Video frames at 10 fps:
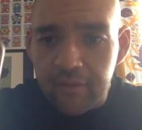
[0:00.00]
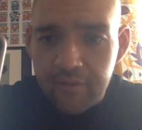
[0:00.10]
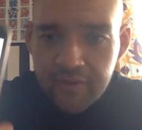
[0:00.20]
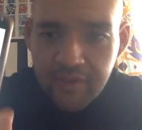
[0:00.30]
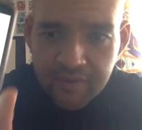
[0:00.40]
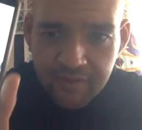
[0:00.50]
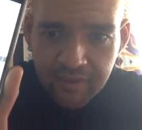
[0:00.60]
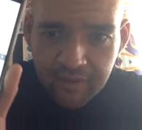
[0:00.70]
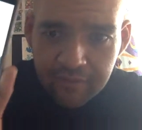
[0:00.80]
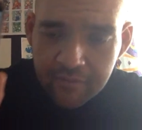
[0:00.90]
Oh, you guys
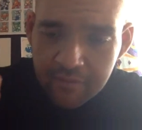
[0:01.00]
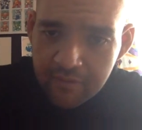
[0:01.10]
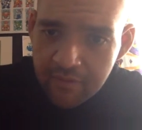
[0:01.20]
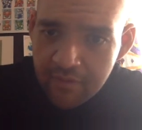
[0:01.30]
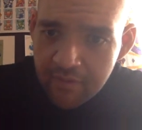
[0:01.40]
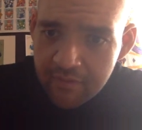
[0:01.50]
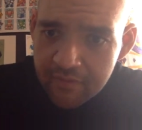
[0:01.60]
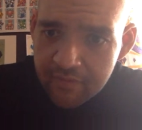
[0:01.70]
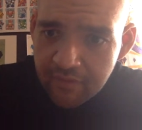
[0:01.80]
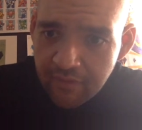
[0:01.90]
can't
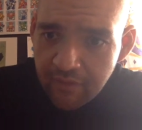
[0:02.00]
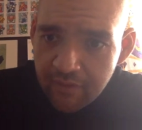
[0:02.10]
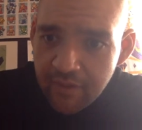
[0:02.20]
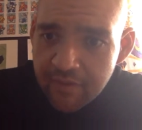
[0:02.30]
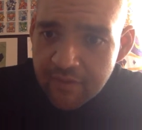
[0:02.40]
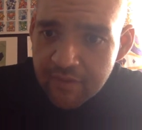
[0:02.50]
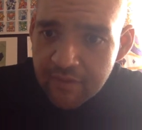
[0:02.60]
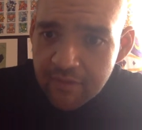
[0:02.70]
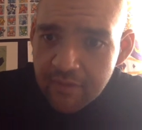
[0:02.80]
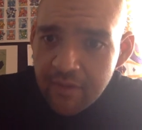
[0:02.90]
see that. Oh, yeah, see?